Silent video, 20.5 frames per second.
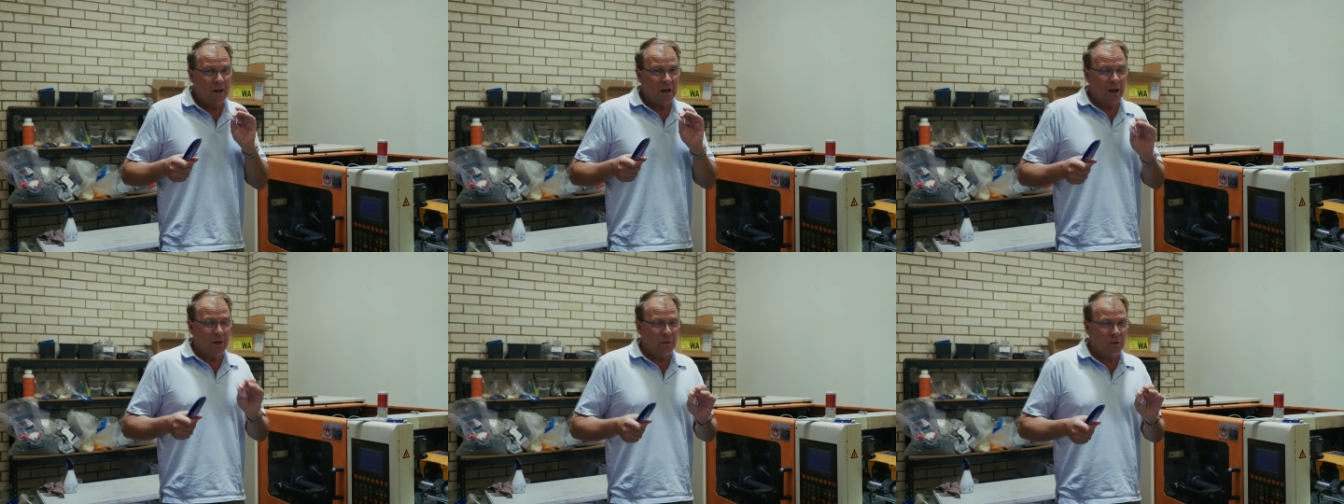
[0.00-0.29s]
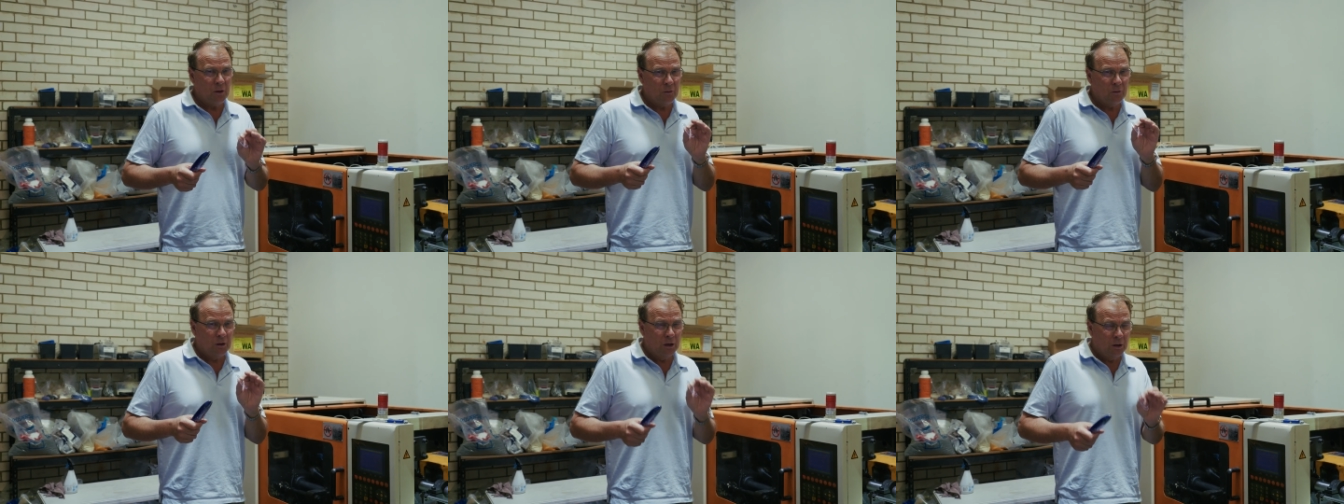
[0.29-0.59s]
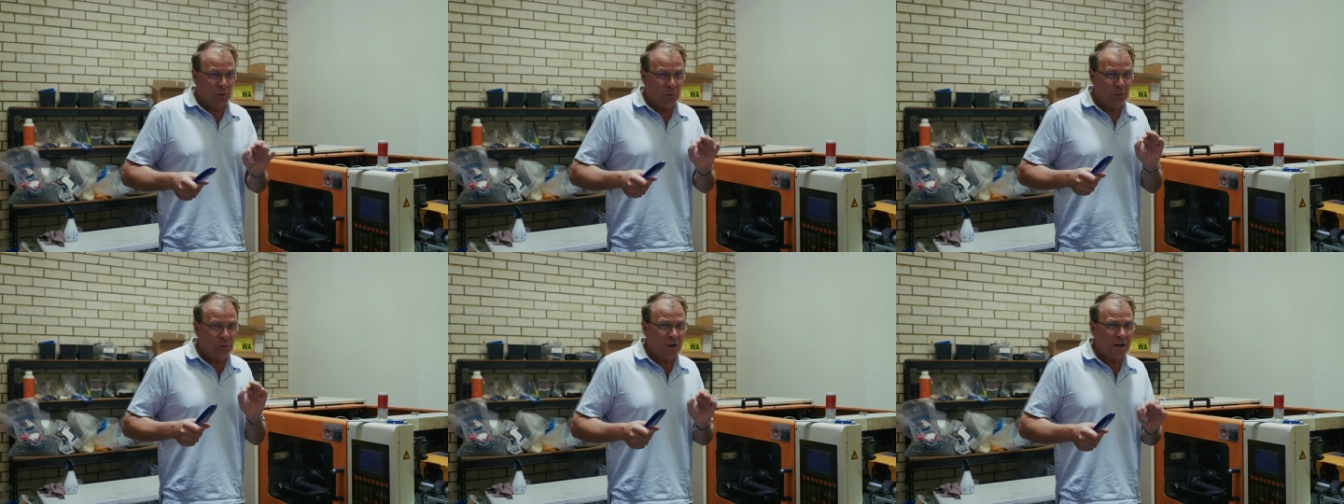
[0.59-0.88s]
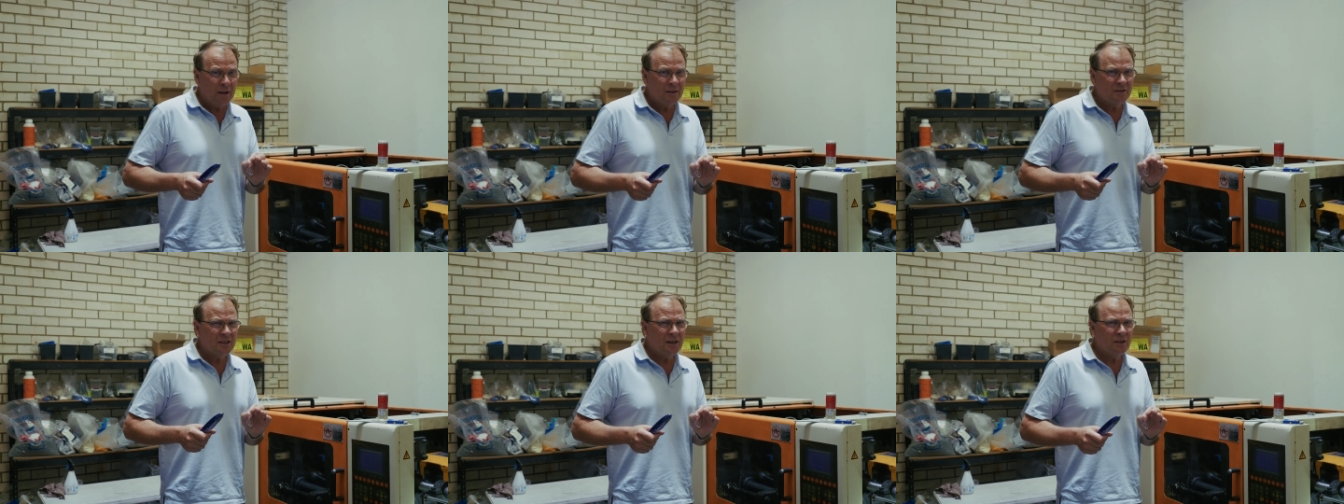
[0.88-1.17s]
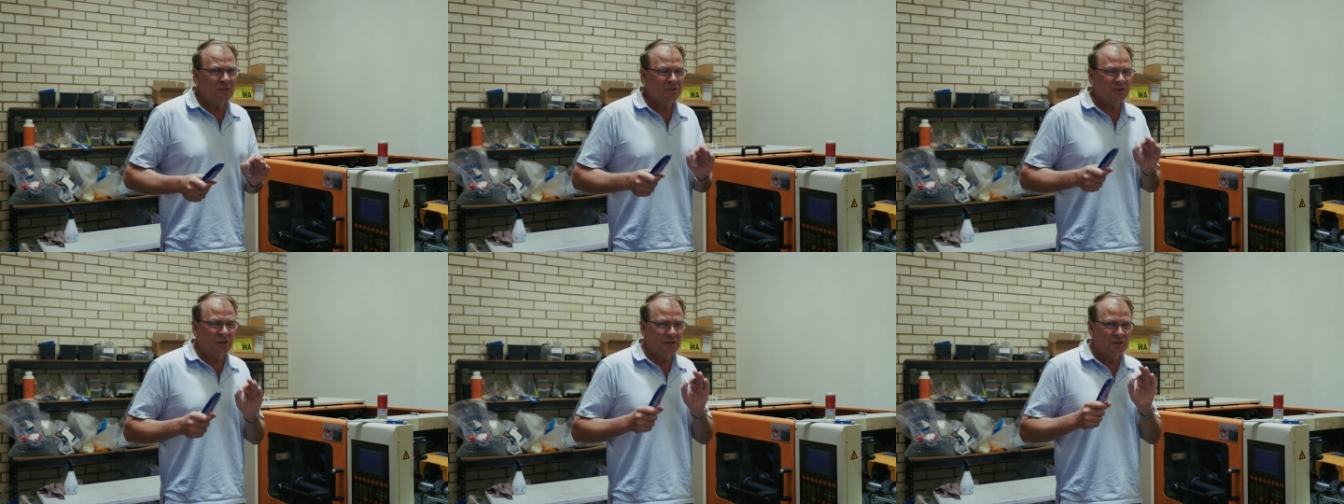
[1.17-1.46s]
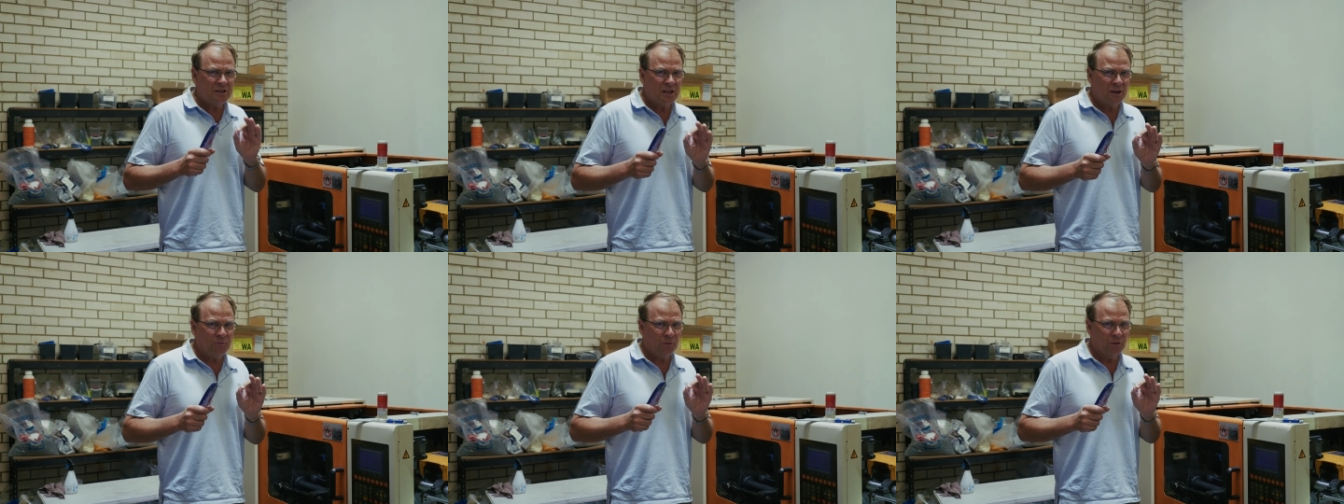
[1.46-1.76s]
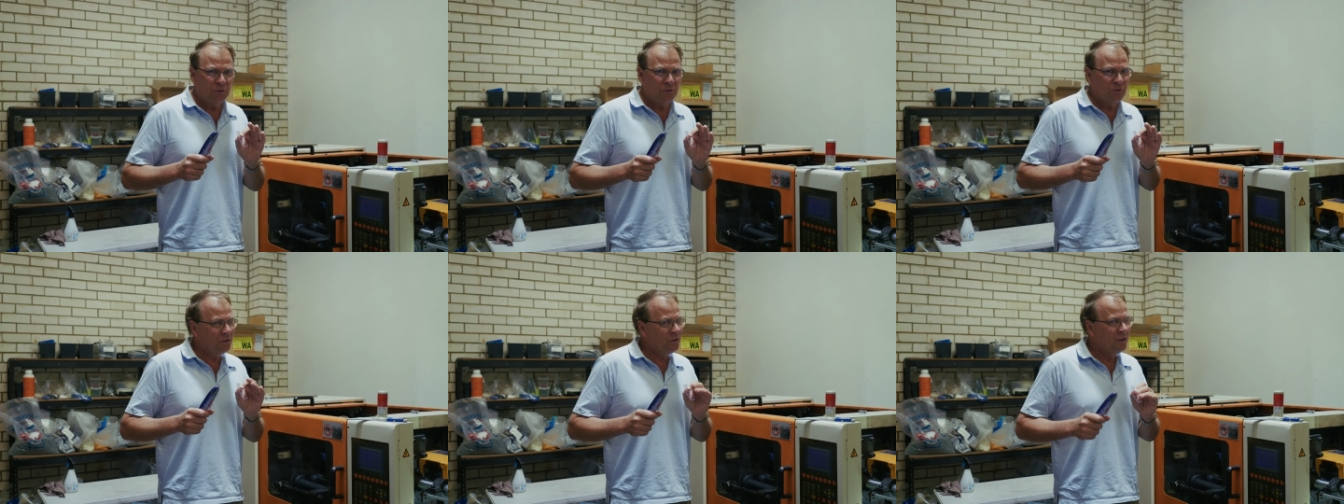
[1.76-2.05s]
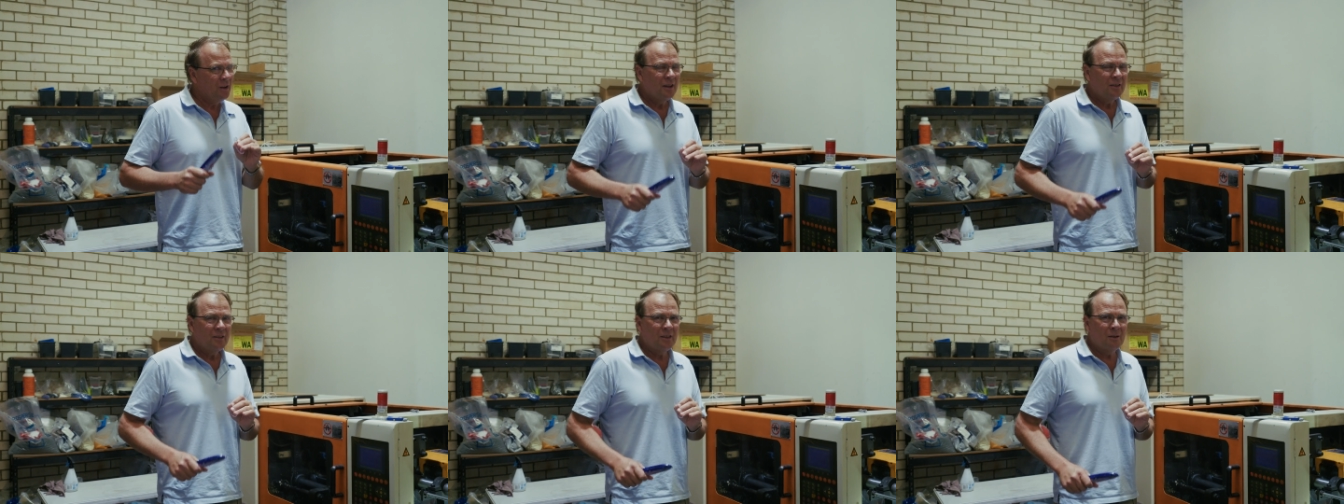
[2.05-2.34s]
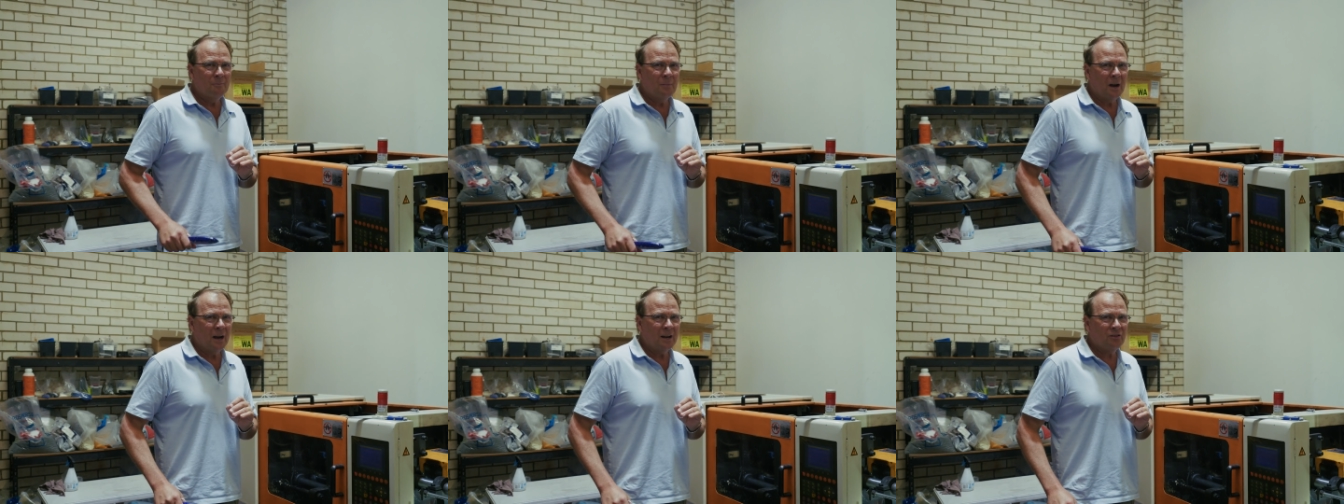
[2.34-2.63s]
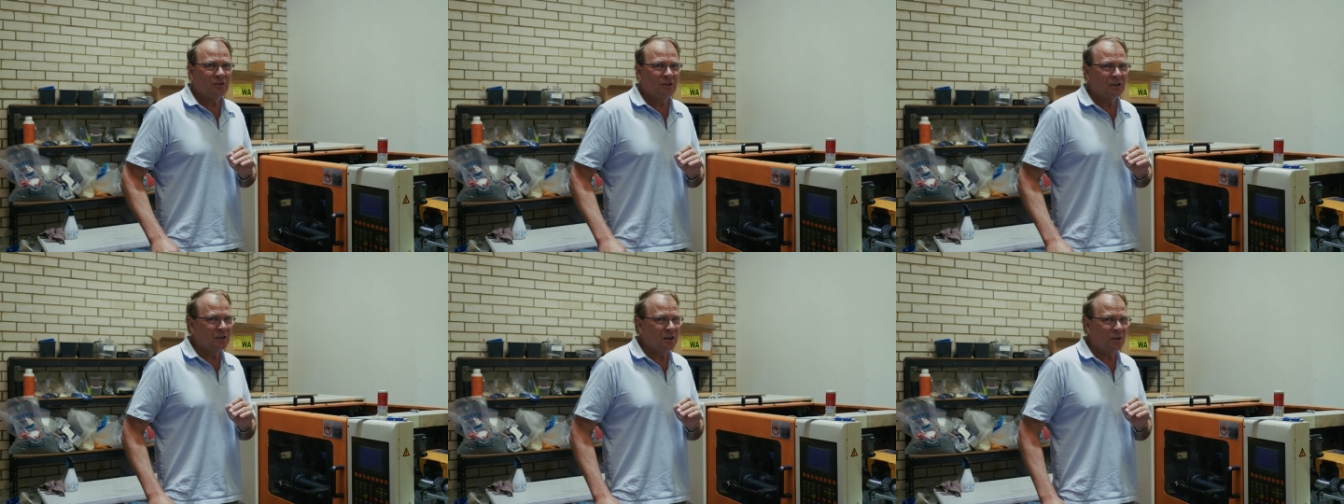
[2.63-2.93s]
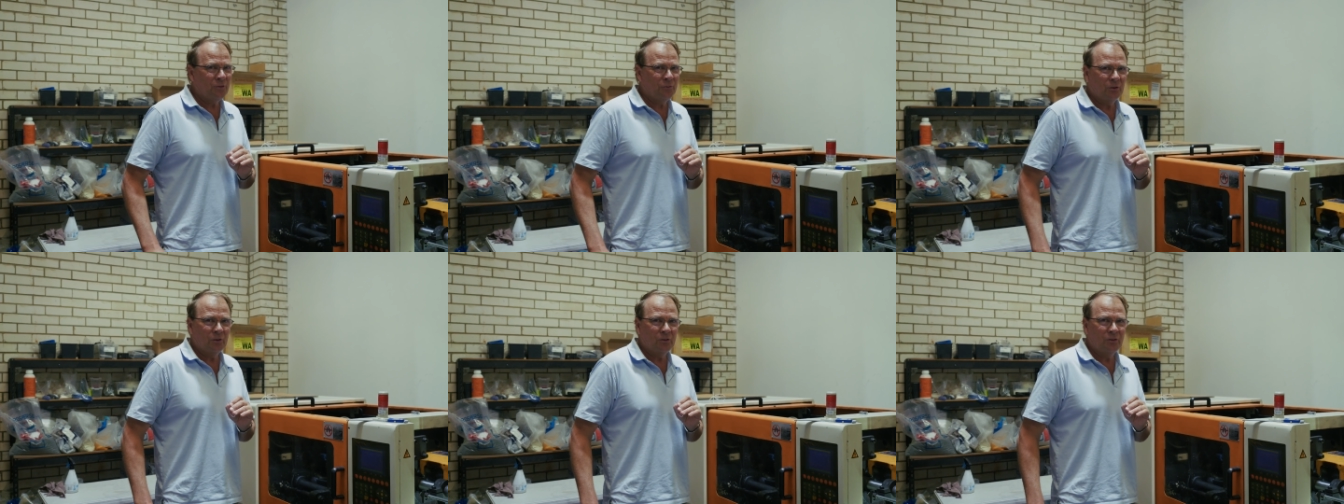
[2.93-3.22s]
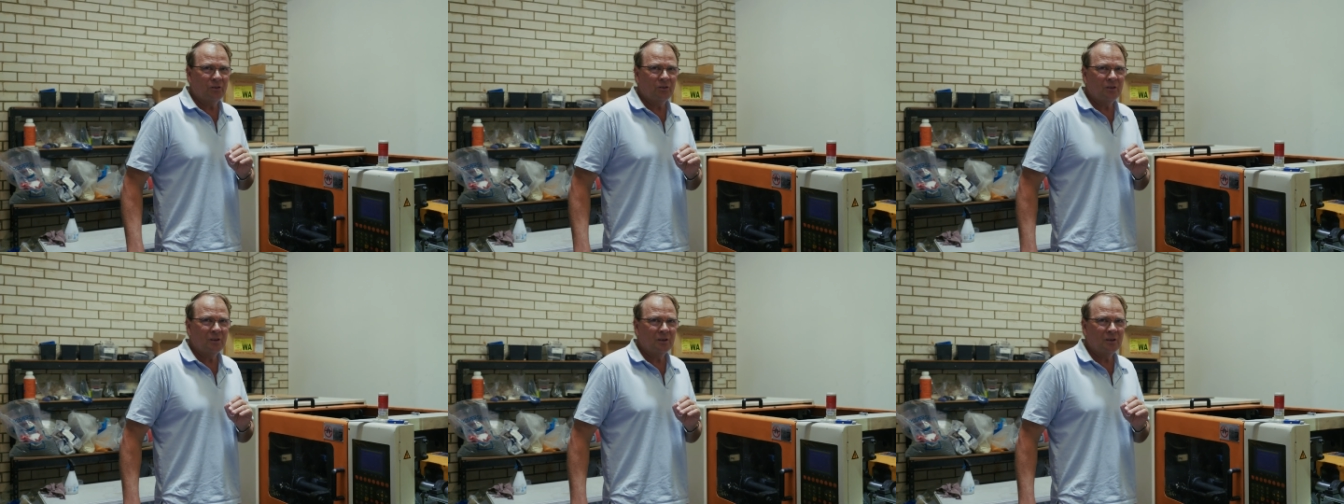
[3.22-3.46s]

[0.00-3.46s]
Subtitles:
are the little things, and it's the difference that makes the difference.